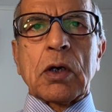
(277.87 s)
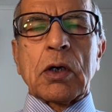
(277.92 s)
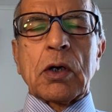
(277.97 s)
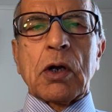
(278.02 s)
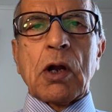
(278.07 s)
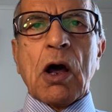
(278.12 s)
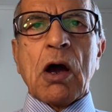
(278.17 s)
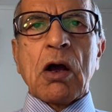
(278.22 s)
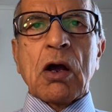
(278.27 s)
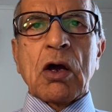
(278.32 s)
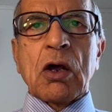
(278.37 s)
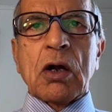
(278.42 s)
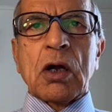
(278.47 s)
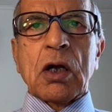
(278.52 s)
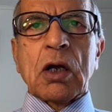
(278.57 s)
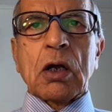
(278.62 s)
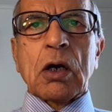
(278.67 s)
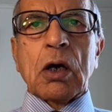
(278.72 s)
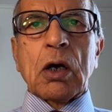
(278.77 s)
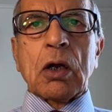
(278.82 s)
darker
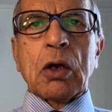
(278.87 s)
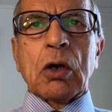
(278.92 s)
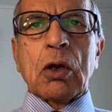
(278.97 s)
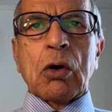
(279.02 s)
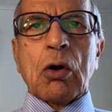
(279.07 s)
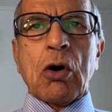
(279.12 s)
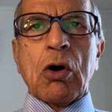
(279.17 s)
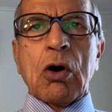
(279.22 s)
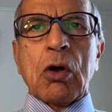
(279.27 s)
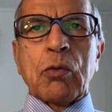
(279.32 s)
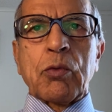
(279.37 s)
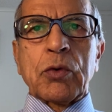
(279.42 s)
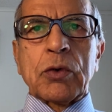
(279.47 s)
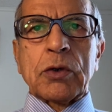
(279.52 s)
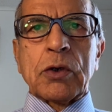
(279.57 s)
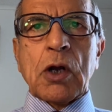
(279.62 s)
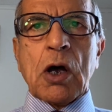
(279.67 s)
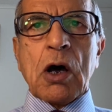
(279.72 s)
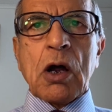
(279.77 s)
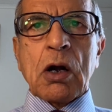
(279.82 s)
in color or
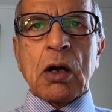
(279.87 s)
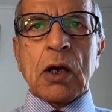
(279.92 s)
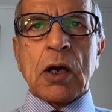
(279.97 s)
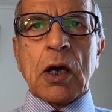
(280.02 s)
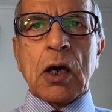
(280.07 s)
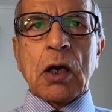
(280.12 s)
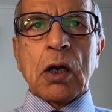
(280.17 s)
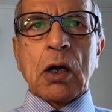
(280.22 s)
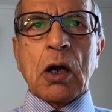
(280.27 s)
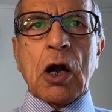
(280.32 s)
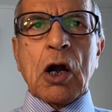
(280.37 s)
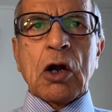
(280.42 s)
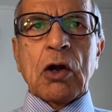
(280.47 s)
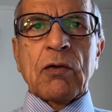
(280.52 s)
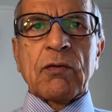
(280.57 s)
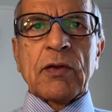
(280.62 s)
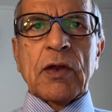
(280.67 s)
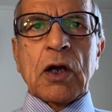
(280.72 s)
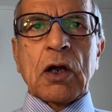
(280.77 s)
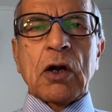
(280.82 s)
with dark hair out
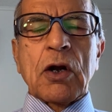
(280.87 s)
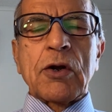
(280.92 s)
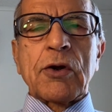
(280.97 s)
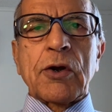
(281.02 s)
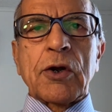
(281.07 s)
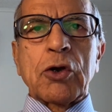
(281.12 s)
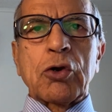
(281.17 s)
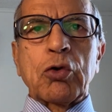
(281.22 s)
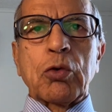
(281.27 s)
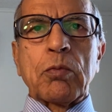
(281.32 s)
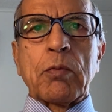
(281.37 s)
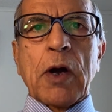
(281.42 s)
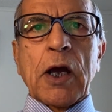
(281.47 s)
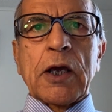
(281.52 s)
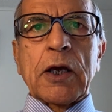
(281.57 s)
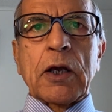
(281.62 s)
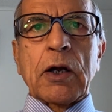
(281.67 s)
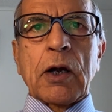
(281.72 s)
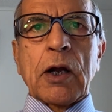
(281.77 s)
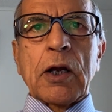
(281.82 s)
of their country to
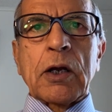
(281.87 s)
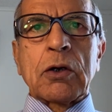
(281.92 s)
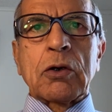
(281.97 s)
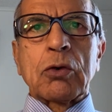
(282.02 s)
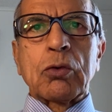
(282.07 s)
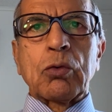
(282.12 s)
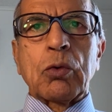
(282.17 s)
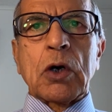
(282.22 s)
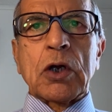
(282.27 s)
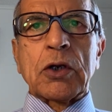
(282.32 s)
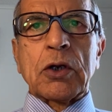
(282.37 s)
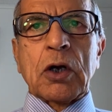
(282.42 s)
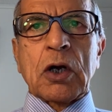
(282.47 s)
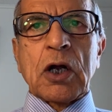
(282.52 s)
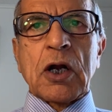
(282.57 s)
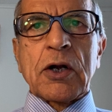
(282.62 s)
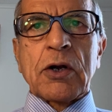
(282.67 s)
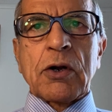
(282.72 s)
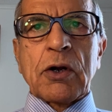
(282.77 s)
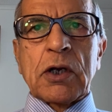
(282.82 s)
migrate to other
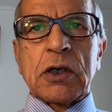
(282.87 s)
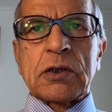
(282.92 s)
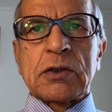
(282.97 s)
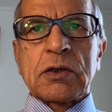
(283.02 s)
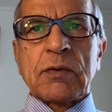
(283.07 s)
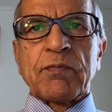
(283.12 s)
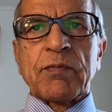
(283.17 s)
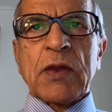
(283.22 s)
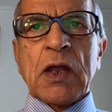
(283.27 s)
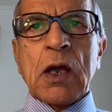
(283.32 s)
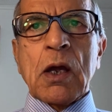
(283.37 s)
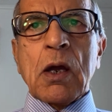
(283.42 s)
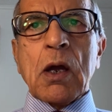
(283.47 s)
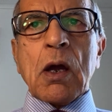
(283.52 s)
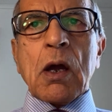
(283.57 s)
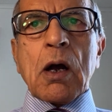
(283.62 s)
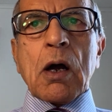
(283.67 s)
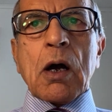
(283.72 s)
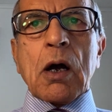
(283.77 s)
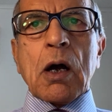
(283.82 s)
countries.
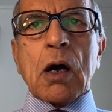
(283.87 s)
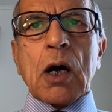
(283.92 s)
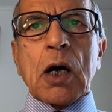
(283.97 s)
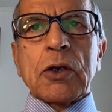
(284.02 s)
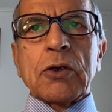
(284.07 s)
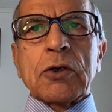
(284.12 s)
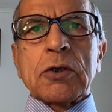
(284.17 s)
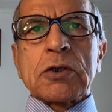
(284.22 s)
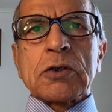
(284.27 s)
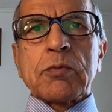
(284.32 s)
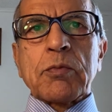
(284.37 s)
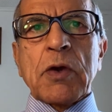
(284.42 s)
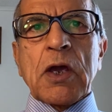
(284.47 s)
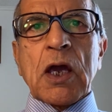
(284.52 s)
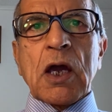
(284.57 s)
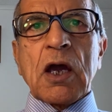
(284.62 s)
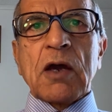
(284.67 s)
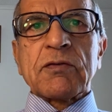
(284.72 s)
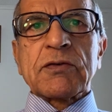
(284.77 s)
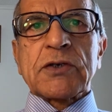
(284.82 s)
Others may
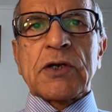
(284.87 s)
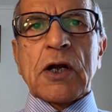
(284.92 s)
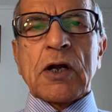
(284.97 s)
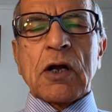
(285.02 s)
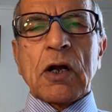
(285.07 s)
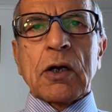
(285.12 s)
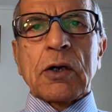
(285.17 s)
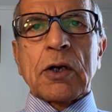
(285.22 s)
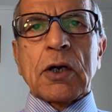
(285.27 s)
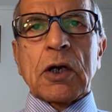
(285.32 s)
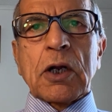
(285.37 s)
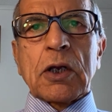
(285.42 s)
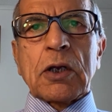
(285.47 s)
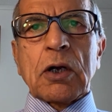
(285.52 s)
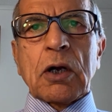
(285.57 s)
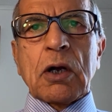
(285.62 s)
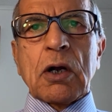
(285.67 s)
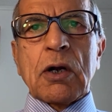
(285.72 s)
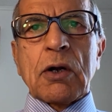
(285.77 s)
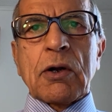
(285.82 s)
have settled in other
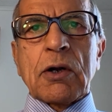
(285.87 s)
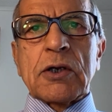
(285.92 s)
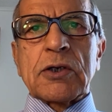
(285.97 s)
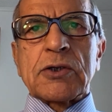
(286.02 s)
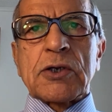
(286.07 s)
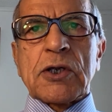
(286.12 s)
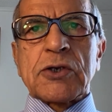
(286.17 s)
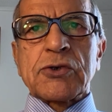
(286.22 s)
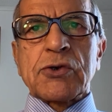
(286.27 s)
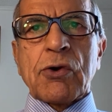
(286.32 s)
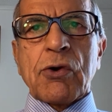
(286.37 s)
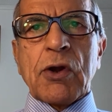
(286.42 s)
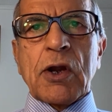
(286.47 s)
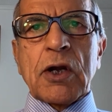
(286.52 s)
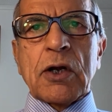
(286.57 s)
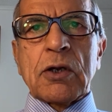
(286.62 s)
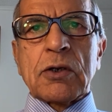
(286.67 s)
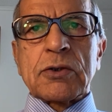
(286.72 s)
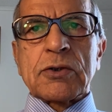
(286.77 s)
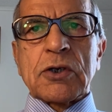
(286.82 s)
countries as
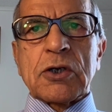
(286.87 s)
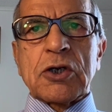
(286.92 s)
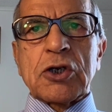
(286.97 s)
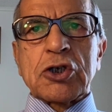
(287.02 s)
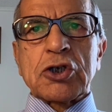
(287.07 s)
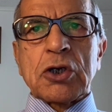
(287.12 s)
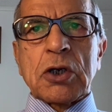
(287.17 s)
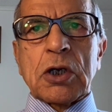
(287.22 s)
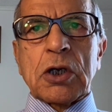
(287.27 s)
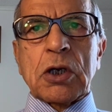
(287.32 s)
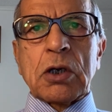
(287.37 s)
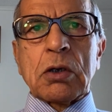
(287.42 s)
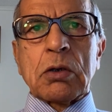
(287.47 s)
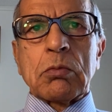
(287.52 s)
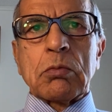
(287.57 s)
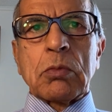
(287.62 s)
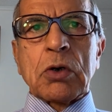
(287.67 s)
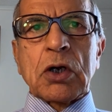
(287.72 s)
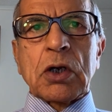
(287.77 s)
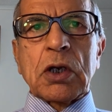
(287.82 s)
traders initially,
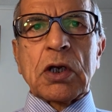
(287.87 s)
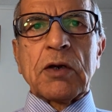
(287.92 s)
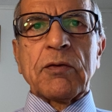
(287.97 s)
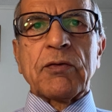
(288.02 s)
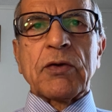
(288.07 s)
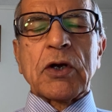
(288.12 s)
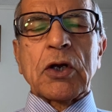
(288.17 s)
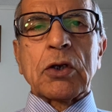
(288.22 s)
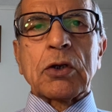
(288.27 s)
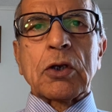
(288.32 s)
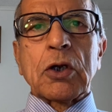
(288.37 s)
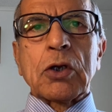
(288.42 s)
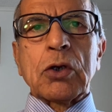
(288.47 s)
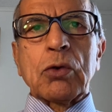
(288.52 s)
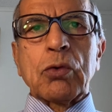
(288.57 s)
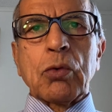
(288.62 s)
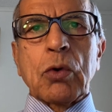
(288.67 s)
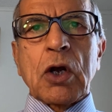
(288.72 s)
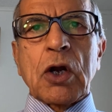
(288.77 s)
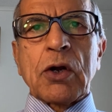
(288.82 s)
but even in their
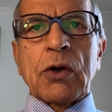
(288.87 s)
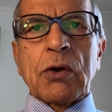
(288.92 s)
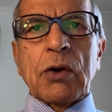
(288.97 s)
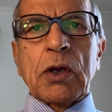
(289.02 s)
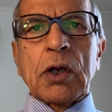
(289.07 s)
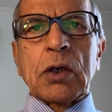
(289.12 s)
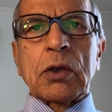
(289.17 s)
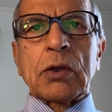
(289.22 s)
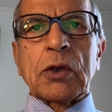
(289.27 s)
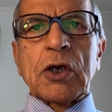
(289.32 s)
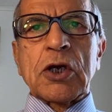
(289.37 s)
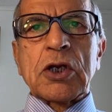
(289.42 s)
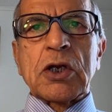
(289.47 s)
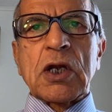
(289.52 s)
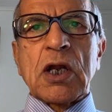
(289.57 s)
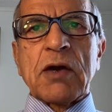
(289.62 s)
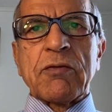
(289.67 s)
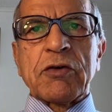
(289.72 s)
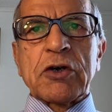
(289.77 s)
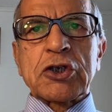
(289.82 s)
new country, they
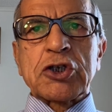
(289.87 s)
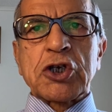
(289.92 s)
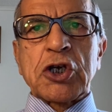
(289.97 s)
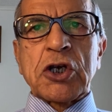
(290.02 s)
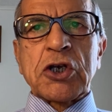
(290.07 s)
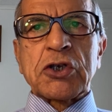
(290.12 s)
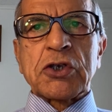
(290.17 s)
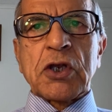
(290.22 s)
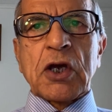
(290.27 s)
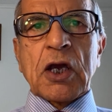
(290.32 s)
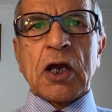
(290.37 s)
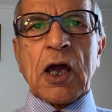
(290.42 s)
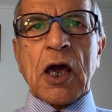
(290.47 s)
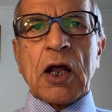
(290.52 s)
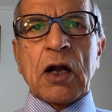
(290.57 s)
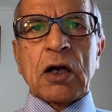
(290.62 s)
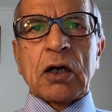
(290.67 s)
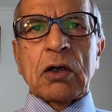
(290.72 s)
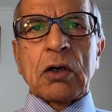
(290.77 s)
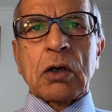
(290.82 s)
never change their
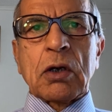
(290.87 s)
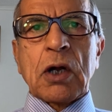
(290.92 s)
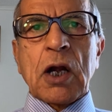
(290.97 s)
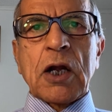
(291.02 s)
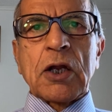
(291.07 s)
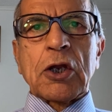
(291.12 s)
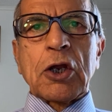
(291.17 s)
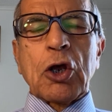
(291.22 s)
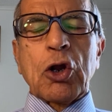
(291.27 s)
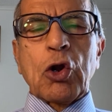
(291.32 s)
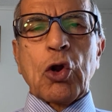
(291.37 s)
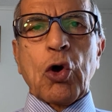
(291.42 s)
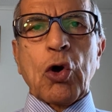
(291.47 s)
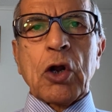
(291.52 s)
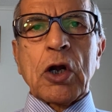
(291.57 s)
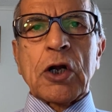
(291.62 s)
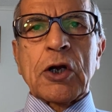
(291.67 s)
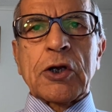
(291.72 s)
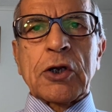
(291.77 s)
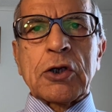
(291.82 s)
character and their
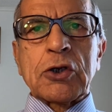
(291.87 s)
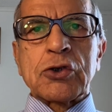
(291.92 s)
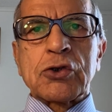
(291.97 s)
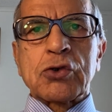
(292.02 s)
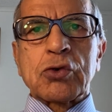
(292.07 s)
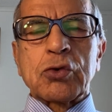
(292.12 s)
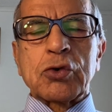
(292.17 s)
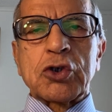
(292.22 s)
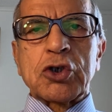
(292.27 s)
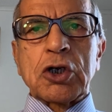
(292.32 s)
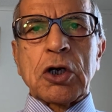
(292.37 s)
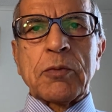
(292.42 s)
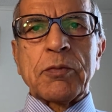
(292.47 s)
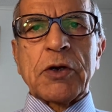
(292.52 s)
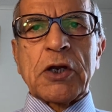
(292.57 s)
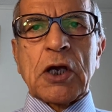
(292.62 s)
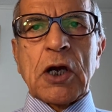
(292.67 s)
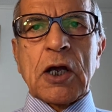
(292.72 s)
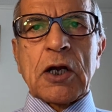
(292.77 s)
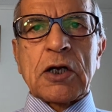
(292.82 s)
loyalty is to
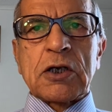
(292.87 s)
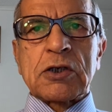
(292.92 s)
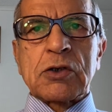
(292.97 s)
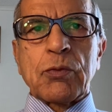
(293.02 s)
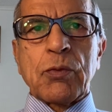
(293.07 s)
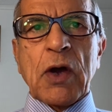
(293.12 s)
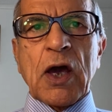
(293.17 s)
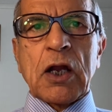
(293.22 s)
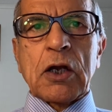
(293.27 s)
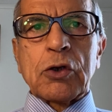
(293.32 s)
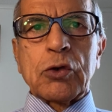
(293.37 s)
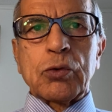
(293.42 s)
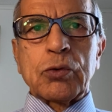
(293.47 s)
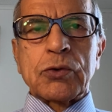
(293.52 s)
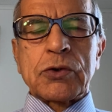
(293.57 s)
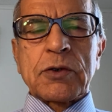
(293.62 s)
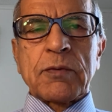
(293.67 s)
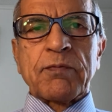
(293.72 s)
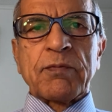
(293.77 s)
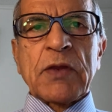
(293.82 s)
Germany and its
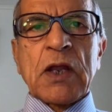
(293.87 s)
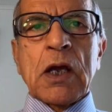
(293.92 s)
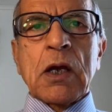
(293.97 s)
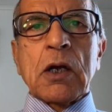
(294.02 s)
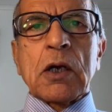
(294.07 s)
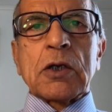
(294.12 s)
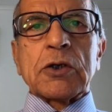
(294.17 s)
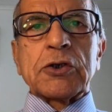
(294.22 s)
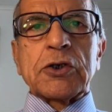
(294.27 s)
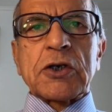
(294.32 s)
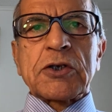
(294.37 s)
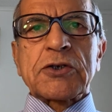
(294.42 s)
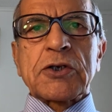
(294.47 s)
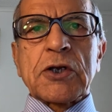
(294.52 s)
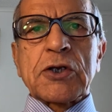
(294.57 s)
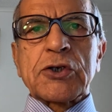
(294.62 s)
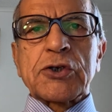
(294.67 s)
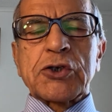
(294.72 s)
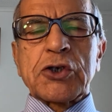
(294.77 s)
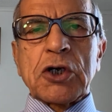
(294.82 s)
values. Just
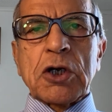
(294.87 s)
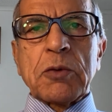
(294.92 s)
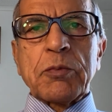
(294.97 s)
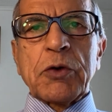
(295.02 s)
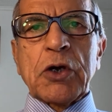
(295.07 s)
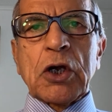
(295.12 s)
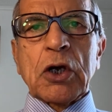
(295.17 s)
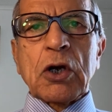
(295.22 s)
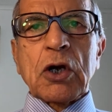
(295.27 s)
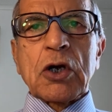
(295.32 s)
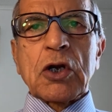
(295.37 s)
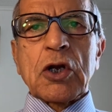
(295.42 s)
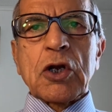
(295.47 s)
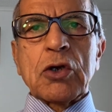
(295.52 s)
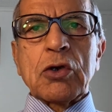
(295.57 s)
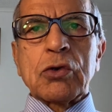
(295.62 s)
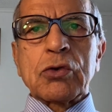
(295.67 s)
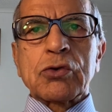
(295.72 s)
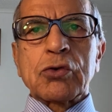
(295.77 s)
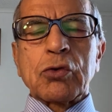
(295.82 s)
as Germany
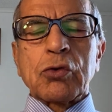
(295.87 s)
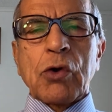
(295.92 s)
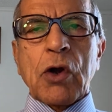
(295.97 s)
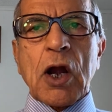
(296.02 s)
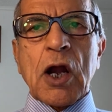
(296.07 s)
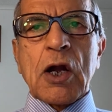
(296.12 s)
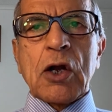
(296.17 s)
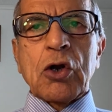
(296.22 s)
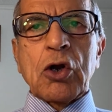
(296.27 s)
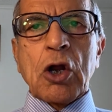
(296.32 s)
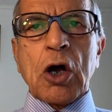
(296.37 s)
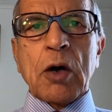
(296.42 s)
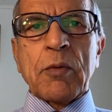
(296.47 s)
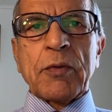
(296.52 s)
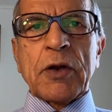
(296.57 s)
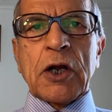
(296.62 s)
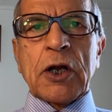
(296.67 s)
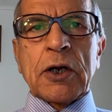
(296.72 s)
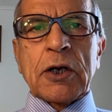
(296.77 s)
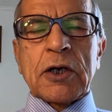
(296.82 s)
continues to try and
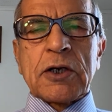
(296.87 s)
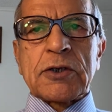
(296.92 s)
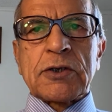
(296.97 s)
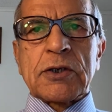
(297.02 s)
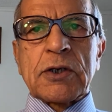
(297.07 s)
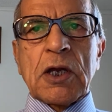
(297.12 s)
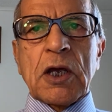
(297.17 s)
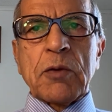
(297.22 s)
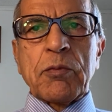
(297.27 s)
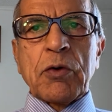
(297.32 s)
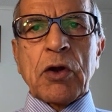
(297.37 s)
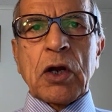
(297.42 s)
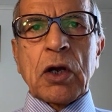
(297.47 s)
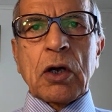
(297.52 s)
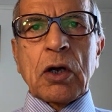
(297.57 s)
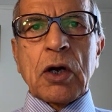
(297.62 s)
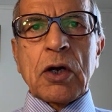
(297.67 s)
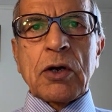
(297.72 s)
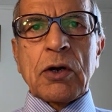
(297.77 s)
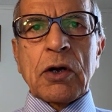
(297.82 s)
dominate its neighboring
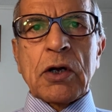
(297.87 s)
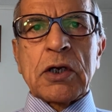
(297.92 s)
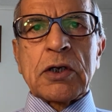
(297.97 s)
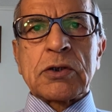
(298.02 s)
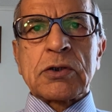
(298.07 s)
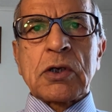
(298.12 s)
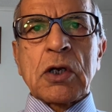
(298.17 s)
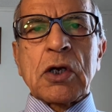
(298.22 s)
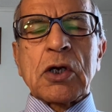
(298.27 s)
countries,